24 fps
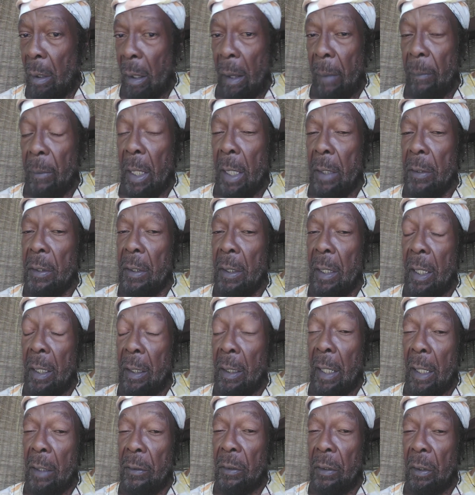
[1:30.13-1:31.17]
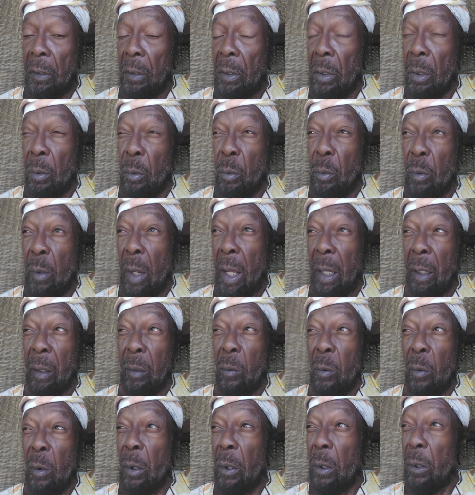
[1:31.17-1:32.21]
I'm not saying that's the
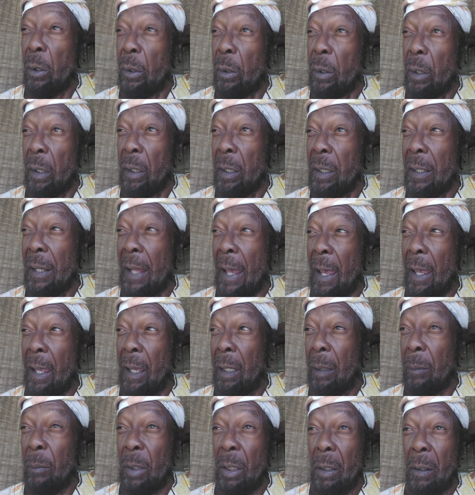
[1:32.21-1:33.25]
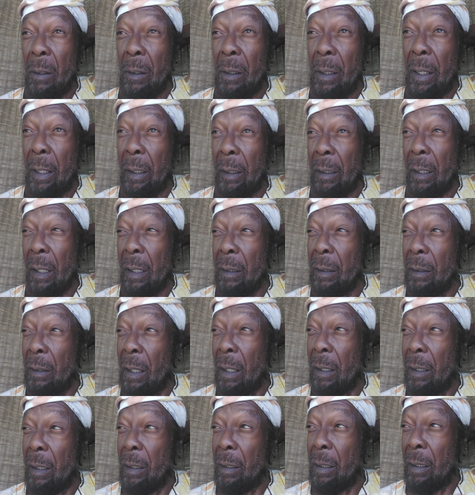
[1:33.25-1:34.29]
correct word or name and all that kind of.
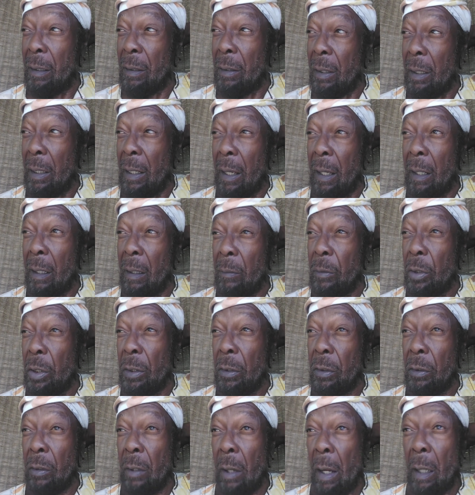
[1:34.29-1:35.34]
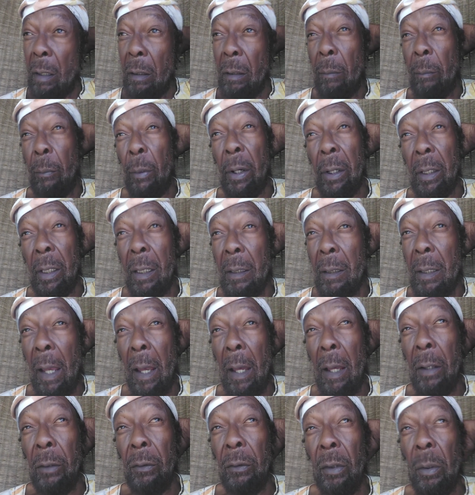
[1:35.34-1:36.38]
I ain't into that. I'm just trying to break it
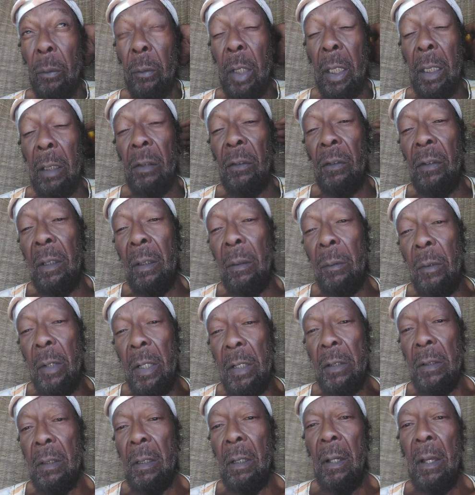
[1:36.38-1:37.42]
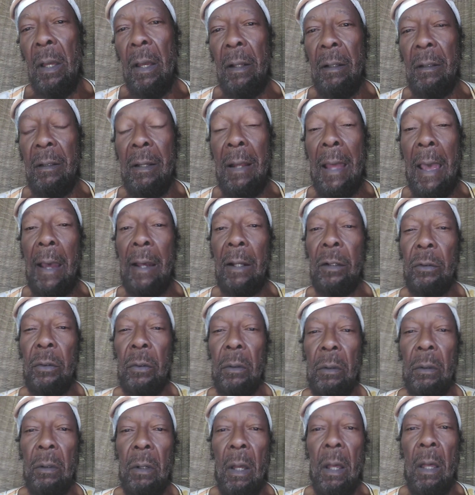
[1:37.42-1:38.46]
down so we can see what's
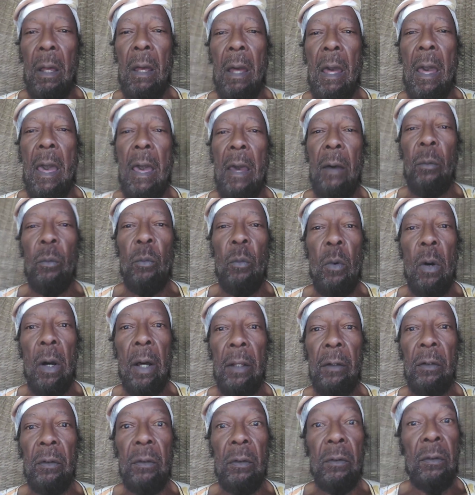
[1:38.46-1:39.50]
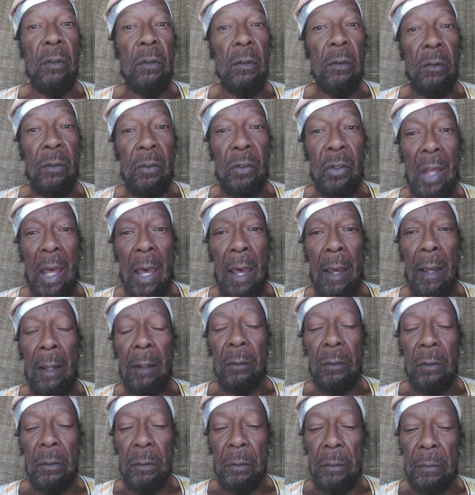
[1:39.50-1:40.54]
natural and what's
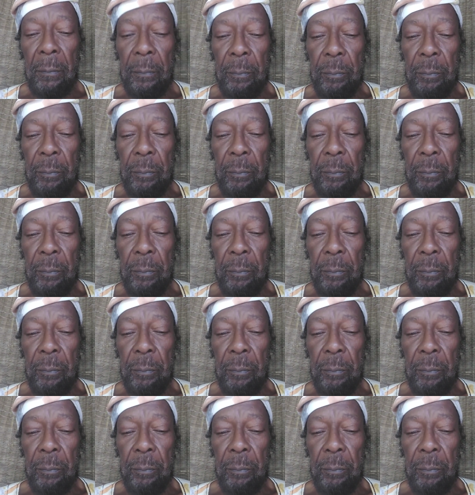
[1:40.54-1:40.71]
societal.